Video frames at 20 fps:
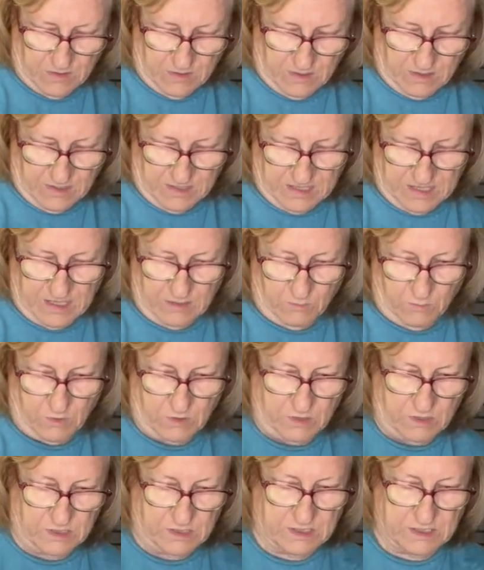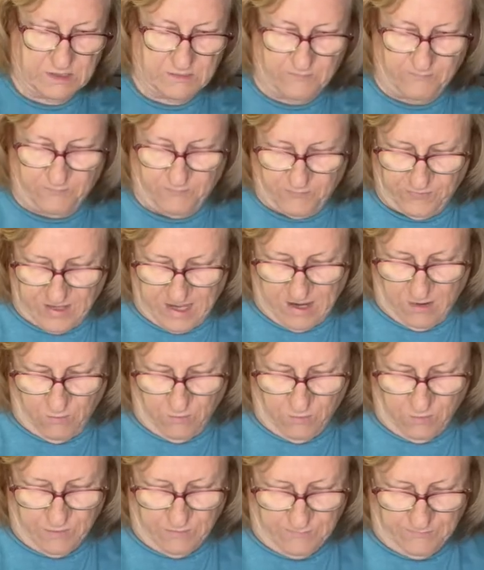Again, we're going to
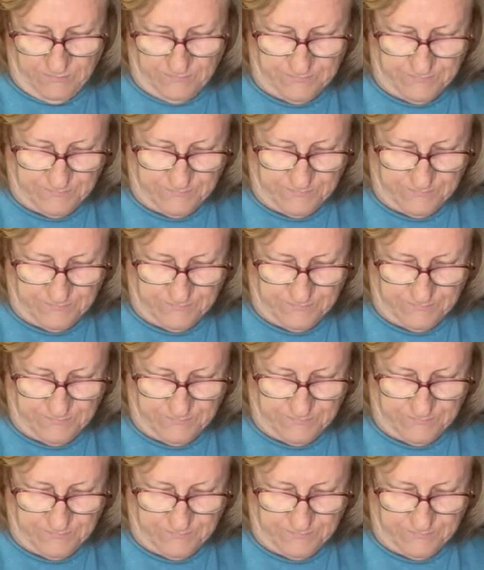flour them.